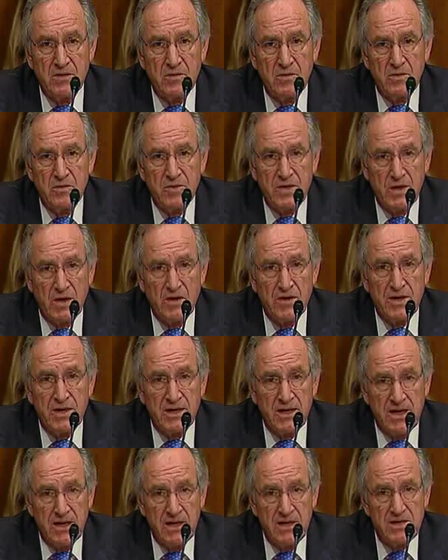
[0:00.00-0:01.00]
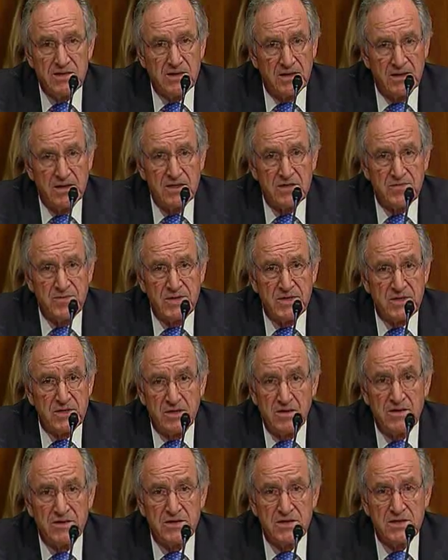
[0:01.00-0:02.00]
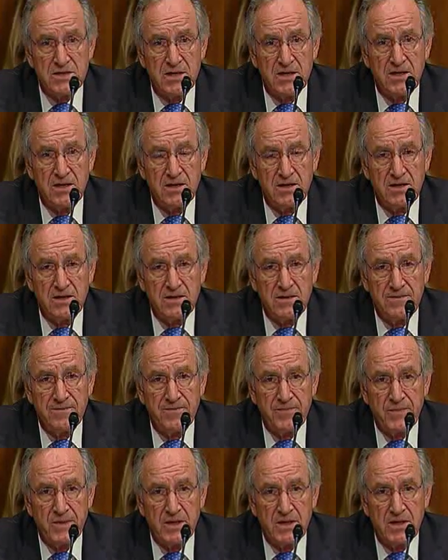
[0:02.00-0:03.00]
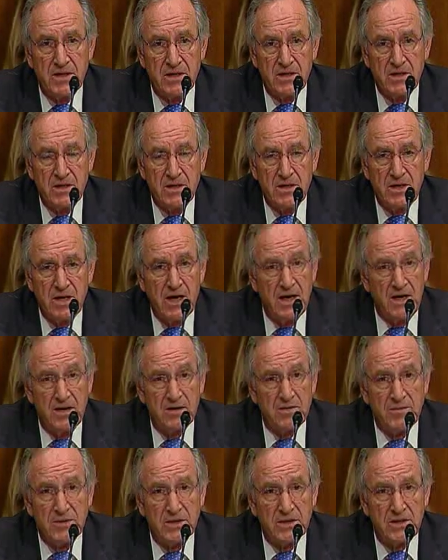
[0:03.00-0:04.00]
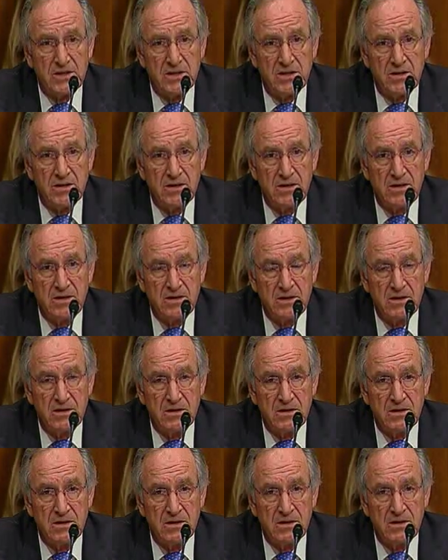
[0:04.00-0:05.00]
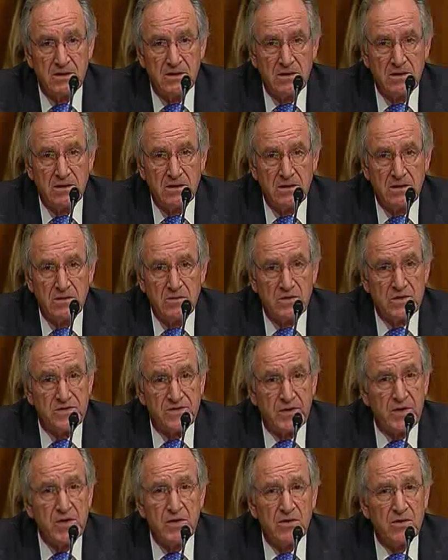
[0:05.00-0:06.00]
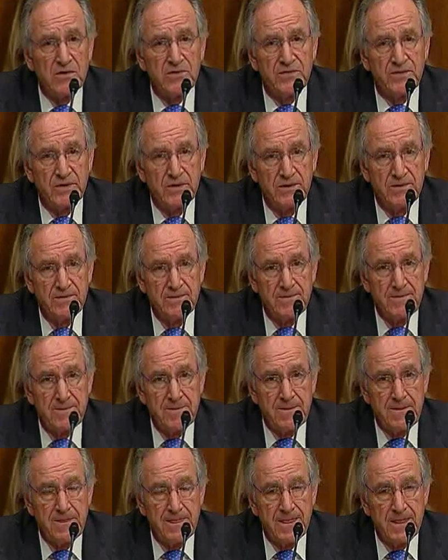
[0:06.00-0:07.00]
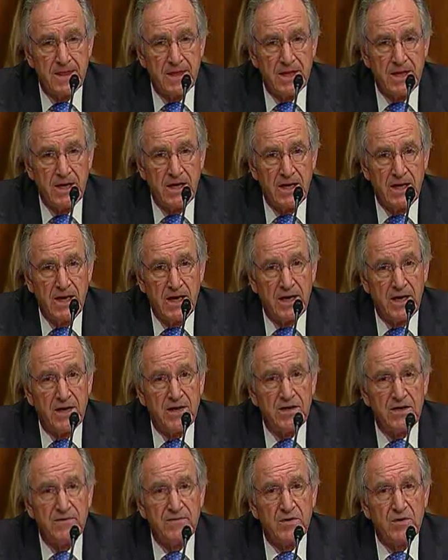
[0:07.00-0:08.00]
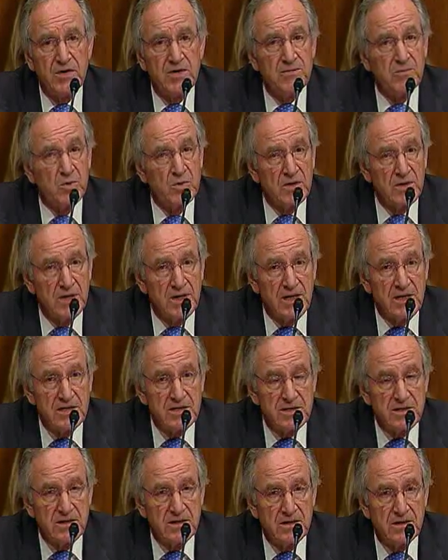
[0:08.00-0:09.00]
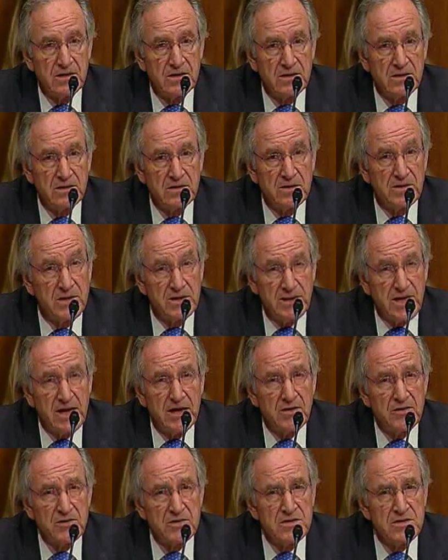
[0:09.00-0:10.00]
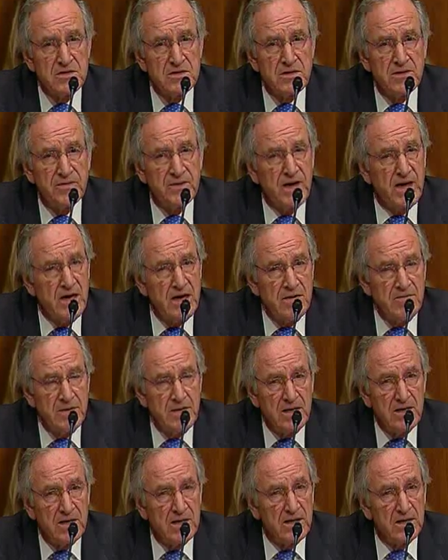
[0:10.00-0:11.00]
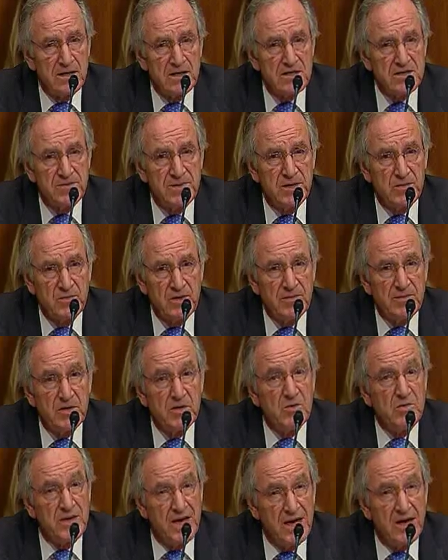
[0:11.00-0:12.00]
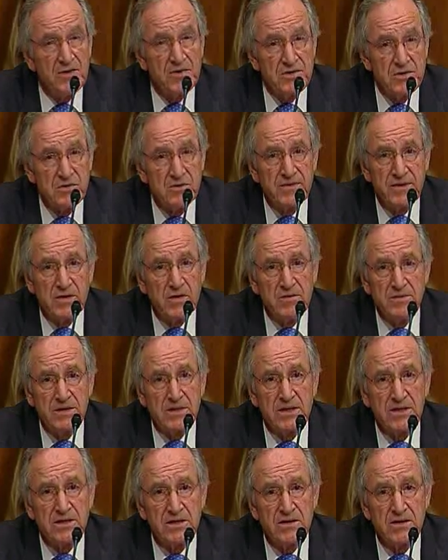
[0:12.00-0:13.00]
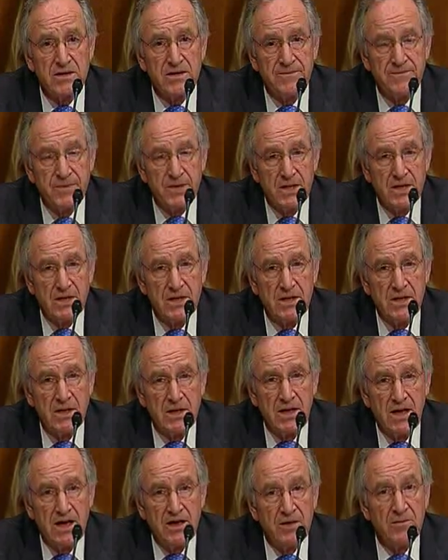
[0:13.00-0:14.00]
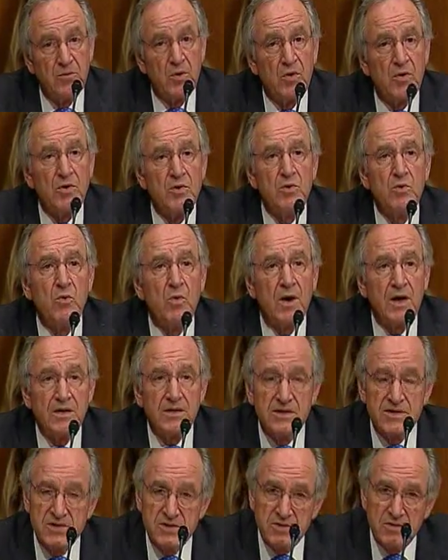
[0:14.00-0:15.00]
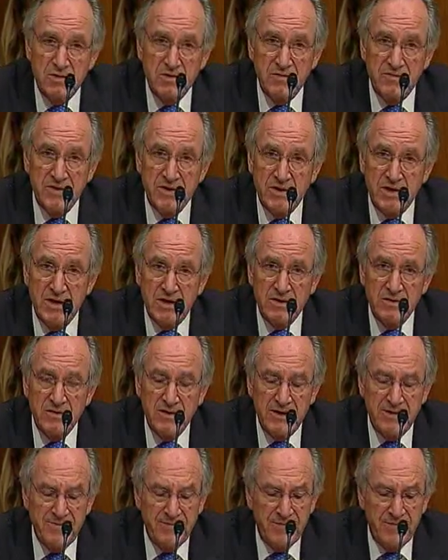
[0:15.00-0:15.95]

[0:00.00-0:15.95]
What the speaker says: regarding gays and lesbians in our society and in the military was very hurtful, and I think very demoralizing to the thousands of gay men and lesbian women who now serve in our military, and the more who want to serve their country.